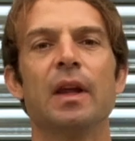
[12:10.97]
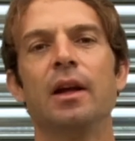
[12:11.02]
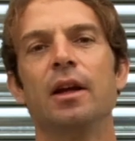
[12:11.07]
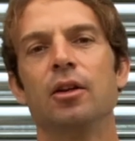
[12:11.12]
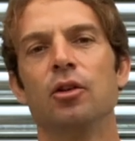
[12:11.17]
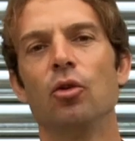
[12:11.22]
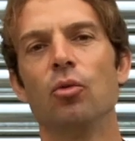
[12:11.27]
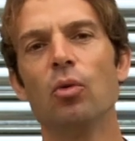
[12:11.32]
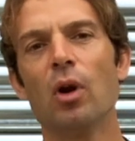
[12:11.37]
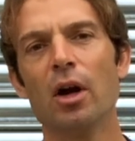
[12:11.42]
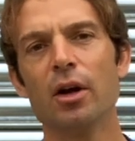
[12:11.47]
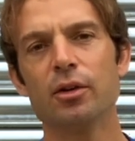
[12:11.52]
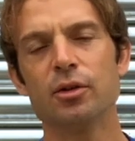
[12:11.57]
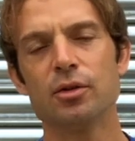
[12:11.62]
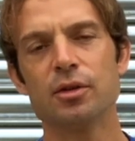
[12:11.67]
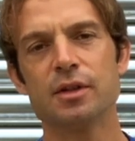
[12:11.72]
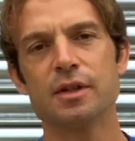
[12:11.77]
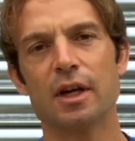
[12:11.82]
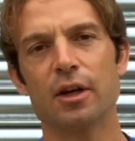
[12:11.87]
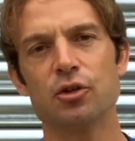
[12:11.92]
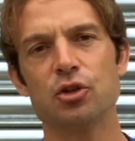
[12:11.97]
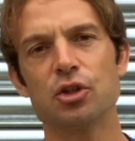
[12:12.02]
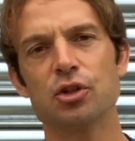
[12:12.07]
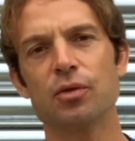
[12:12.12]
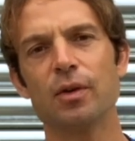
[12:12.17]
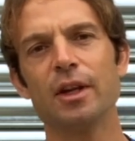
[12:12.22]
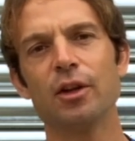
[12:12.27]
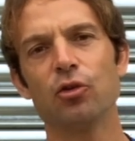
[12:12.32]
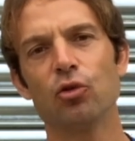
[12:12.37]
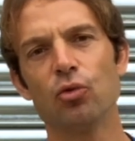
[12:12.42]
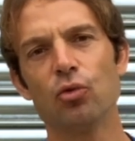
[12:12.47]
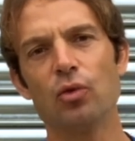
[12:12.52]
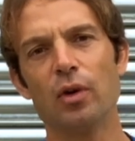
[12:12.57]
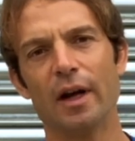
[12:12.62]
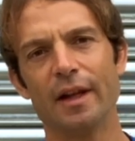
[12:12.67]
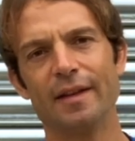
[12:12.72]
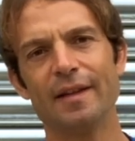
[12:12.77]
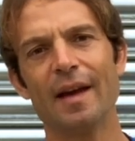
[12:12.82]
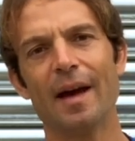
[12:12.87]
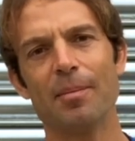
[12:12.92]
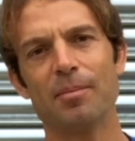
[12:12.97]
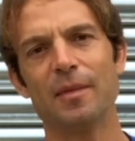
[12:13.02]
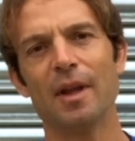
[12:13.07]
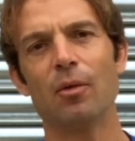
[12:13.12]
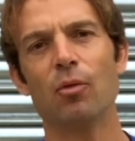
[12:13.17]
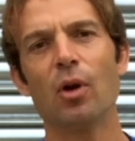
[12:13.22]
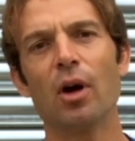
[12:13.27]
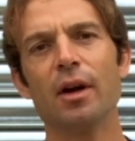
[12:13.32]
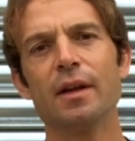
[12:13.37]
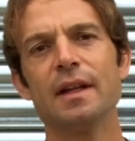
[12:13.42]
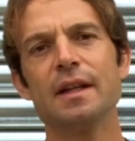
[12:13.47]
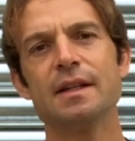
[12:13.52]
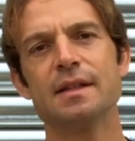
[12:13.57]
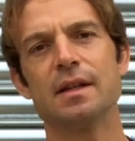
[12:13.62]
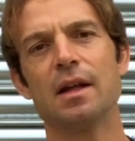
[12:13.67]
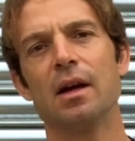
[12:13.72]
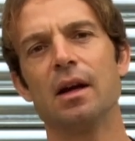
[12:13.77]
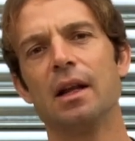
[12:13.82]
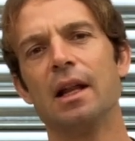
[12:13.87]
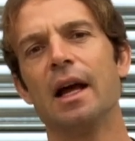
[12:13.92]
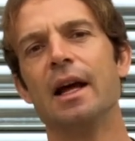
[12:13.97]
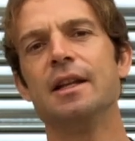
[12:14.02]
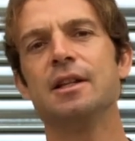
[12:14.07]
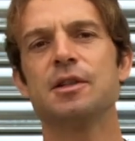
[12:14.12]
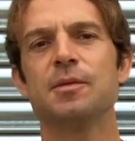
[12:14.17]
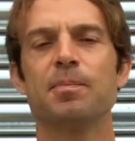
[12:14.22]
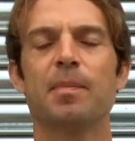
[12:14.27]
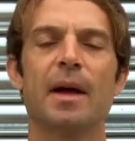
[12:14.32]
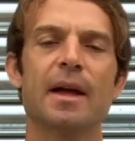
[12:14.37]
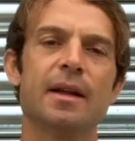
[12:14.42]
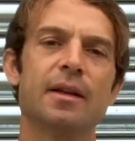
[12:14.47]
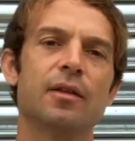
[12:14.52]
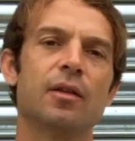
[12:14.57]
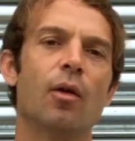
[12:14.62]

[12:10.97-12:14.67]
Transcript: The riders are just going to adapt their riding style and spend